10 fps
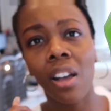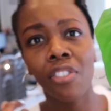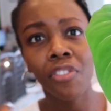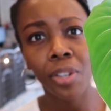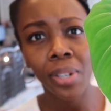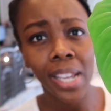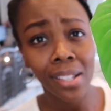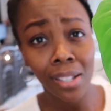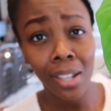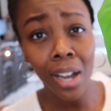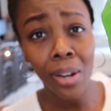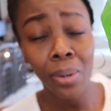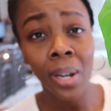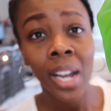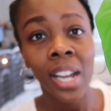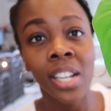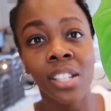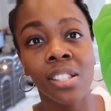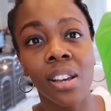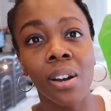a few days ago.
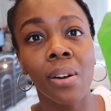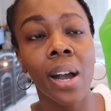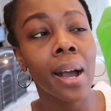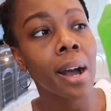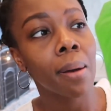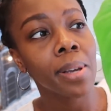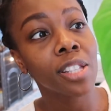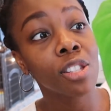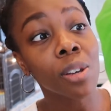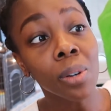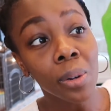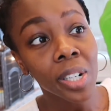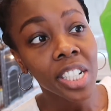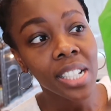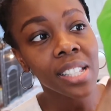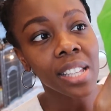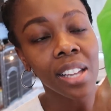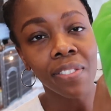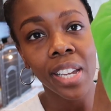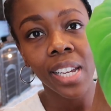So it's so gorgeous. I
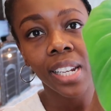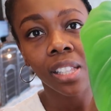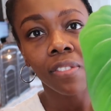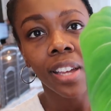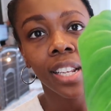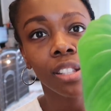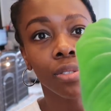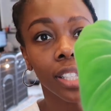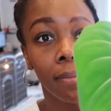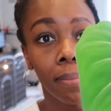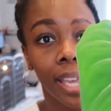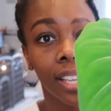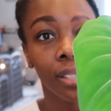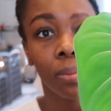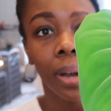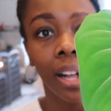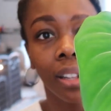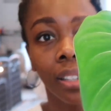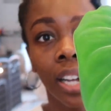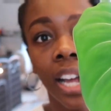love it, and I love that it's really big as
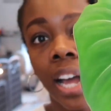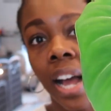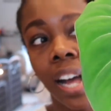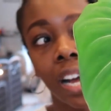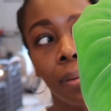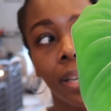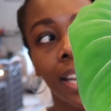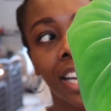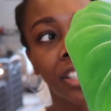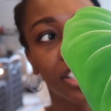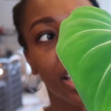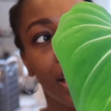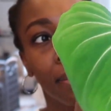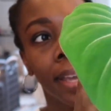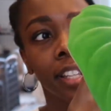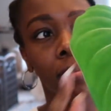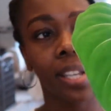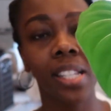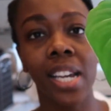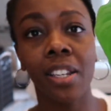well. It actually just kind of makes me
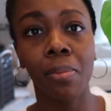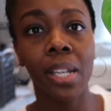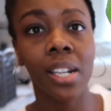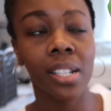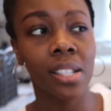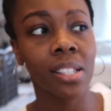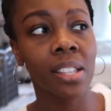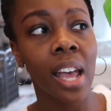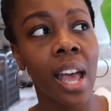excited because